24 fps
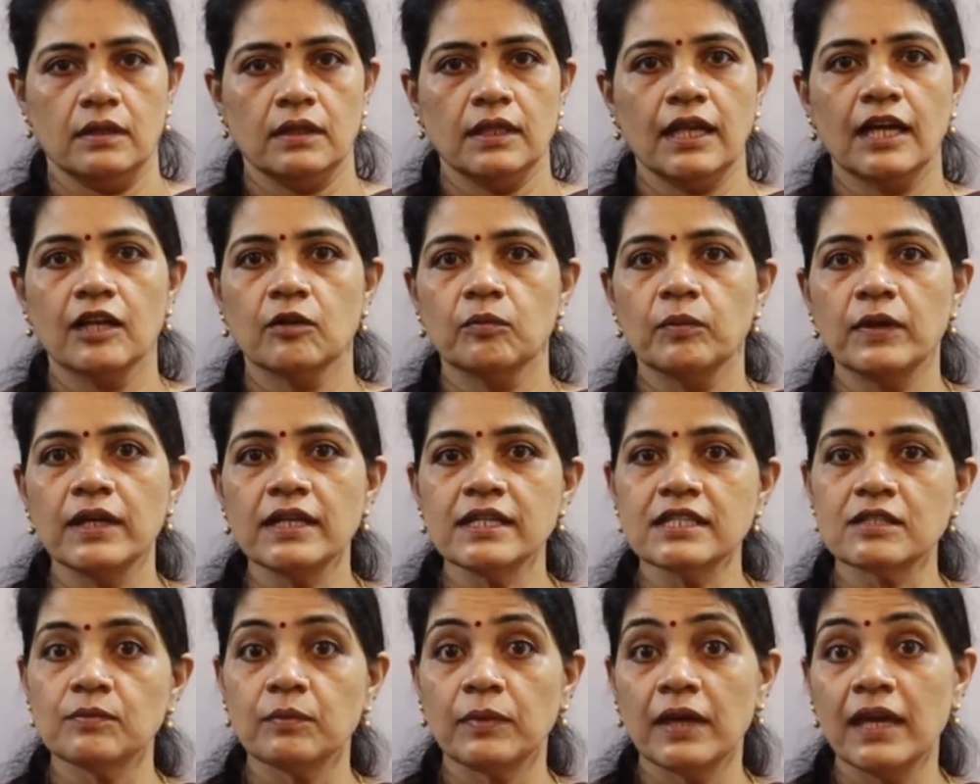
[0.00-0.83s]
That
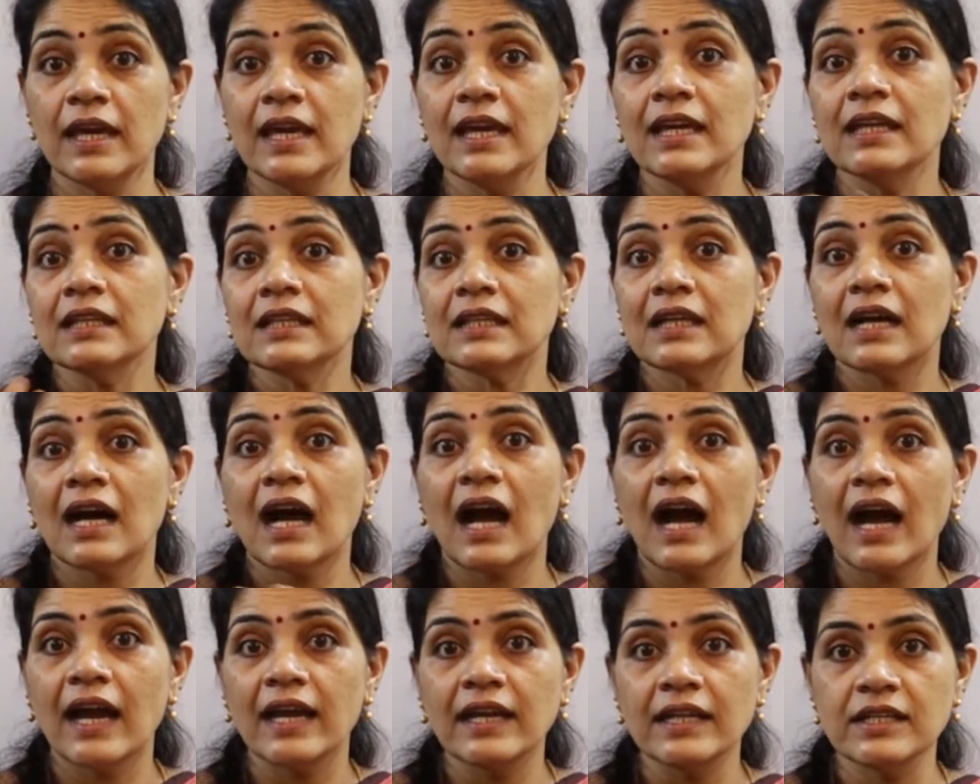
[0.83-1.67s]
means being the
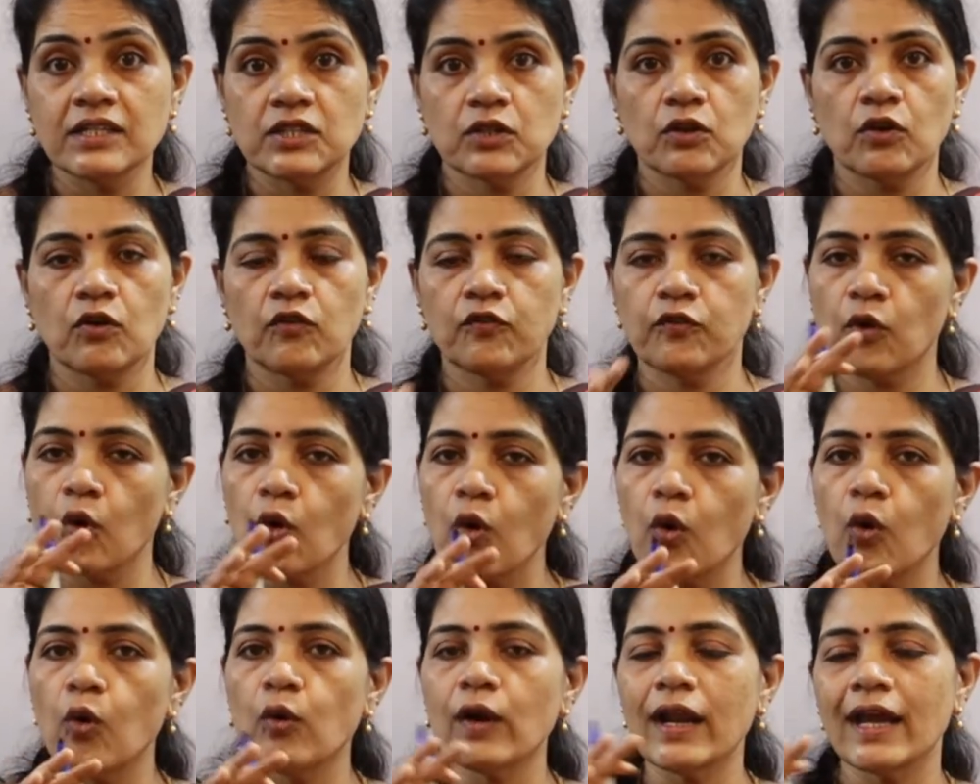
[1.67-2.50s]
height of
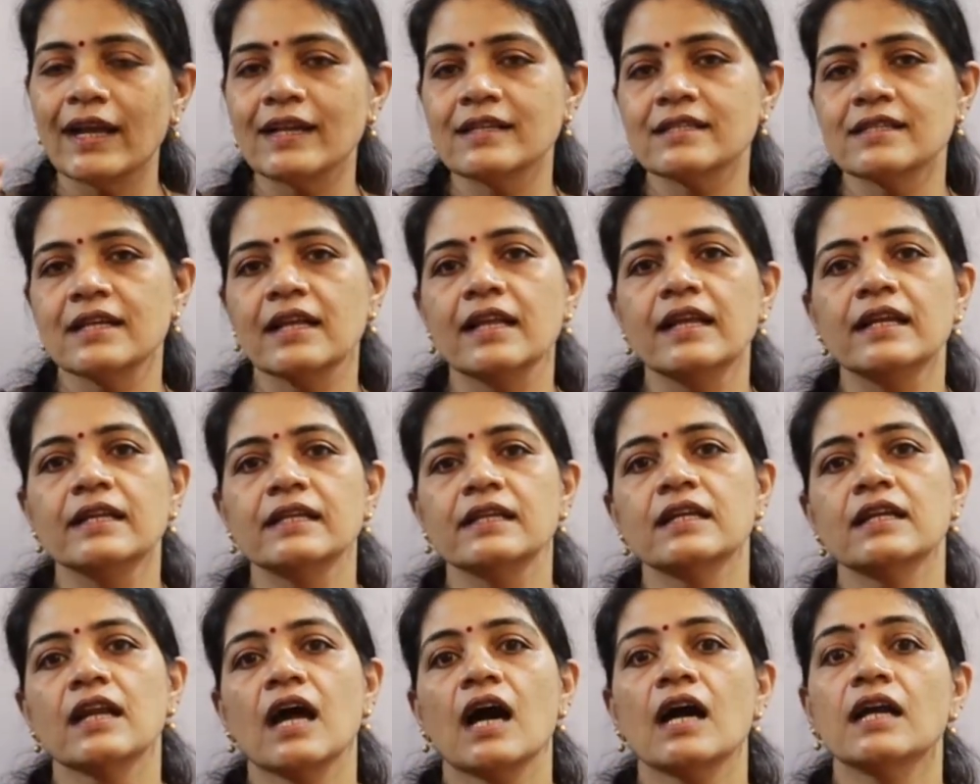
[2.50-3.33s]
cone and
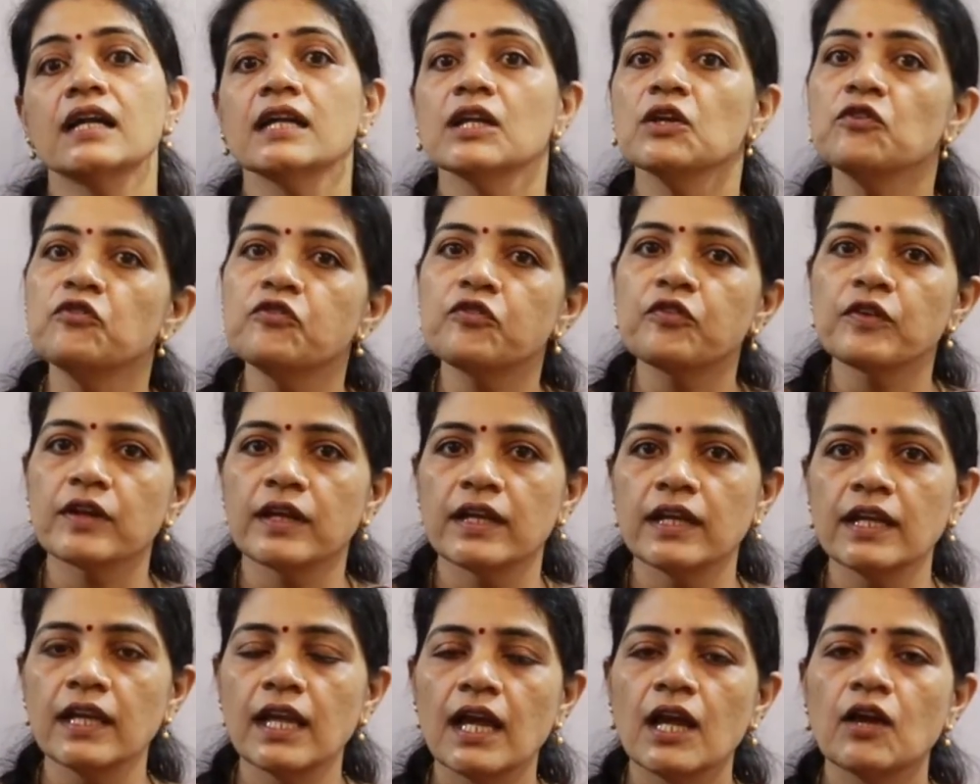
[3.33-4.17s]
cylinder are
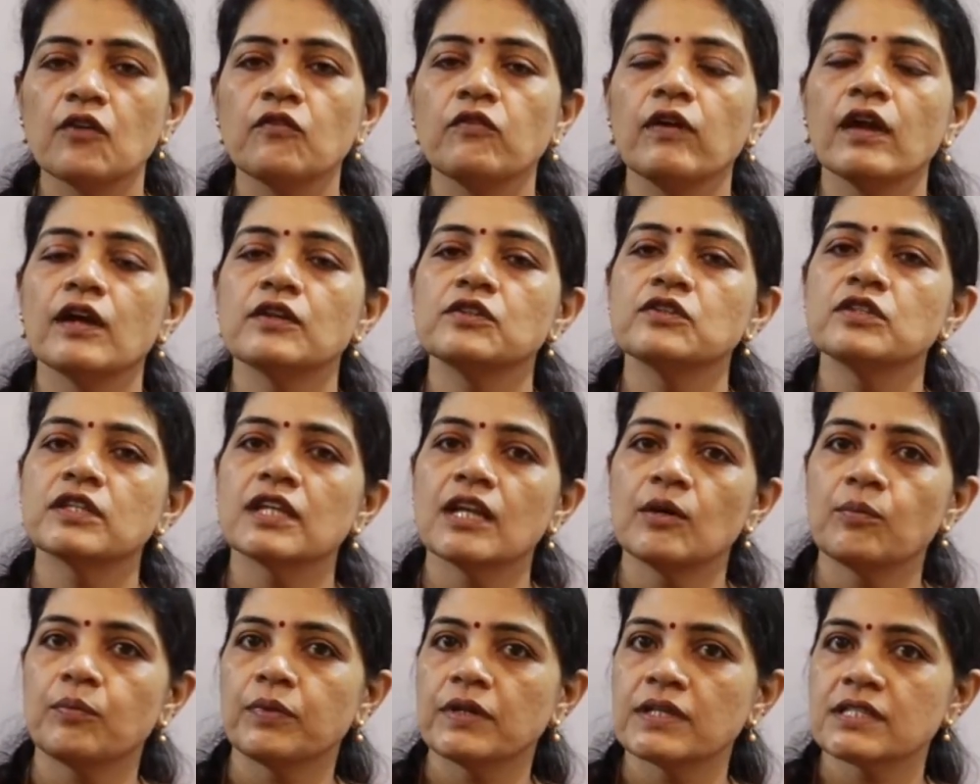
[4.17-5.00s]
different, we have to
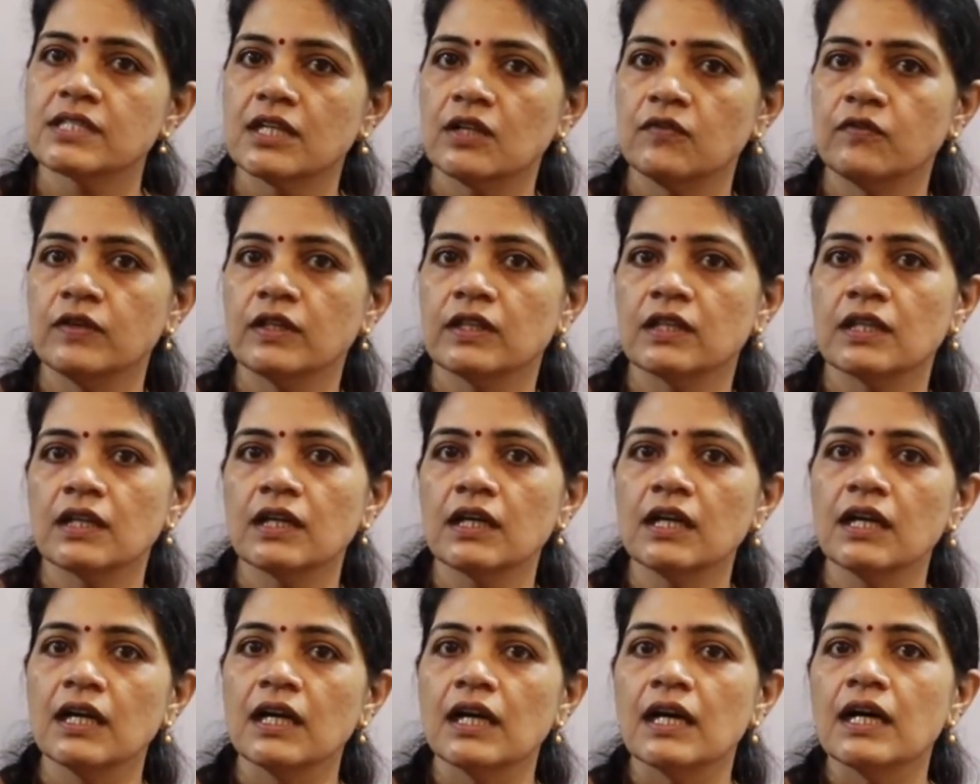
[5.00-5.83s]
represent with
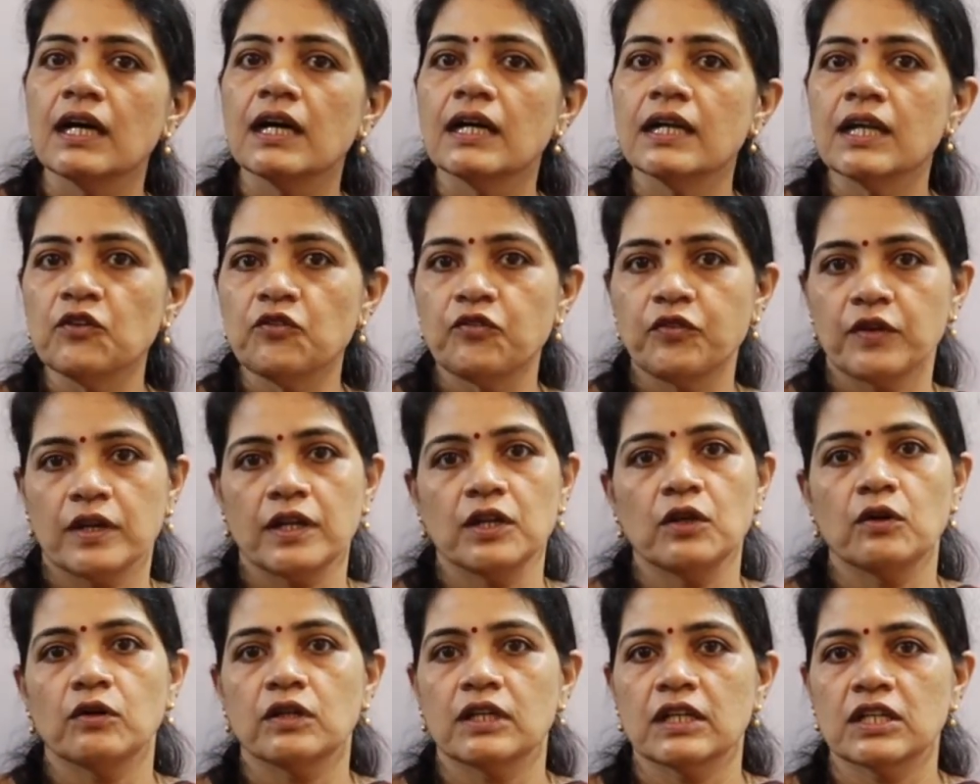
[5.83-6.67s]
a
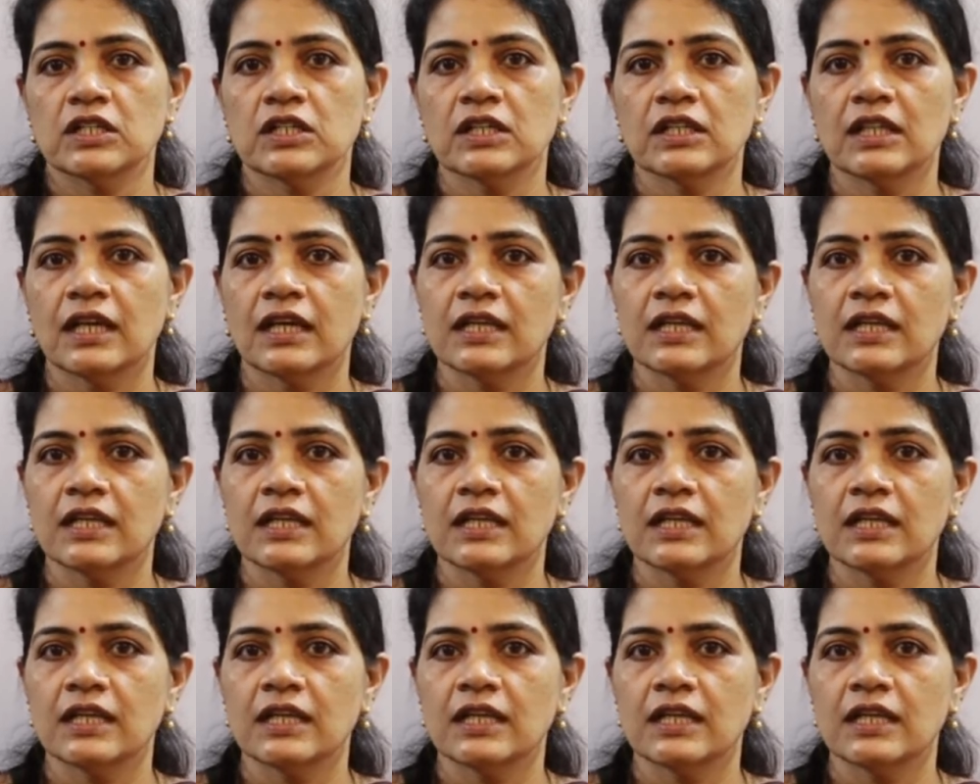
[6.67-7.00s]
different notation.